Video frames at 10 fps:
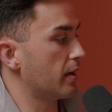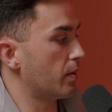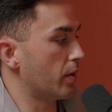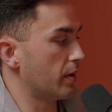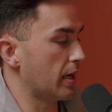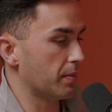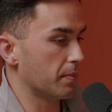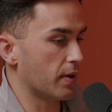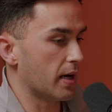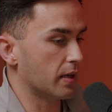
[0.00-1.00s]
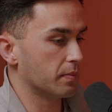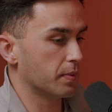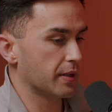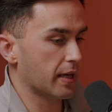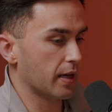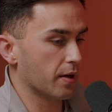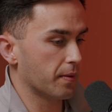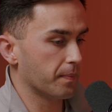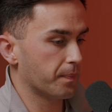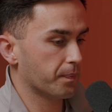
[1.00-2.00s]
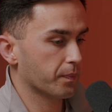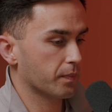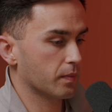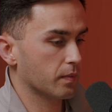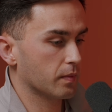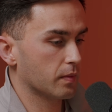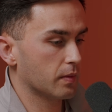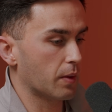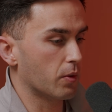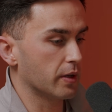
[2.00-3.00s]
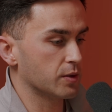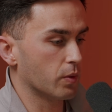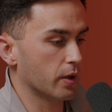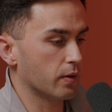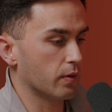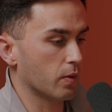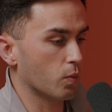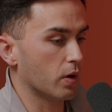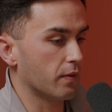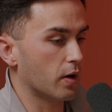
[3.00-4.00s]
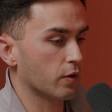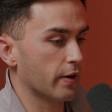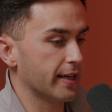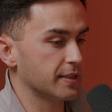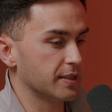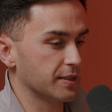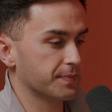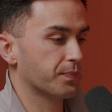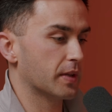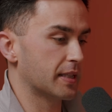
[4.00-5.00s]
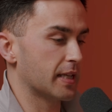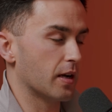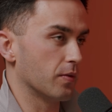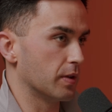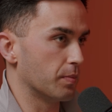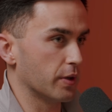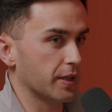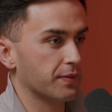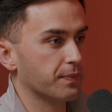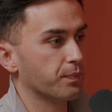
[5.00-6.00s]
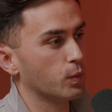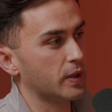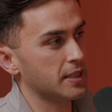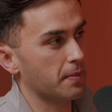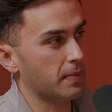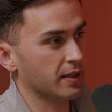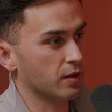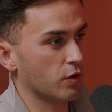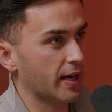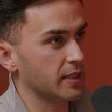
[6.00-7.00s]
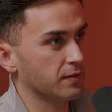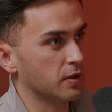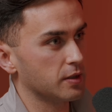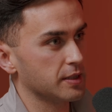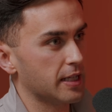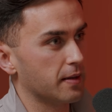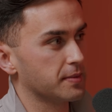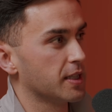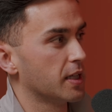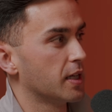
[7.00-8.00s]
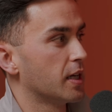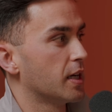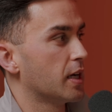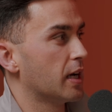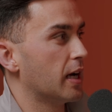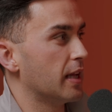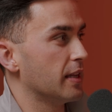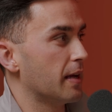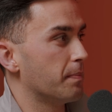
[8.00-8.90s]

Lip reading: I won't name the brand, but they wanted to work with one of our creators. They sent over the brief. We sent back a creative concept. And they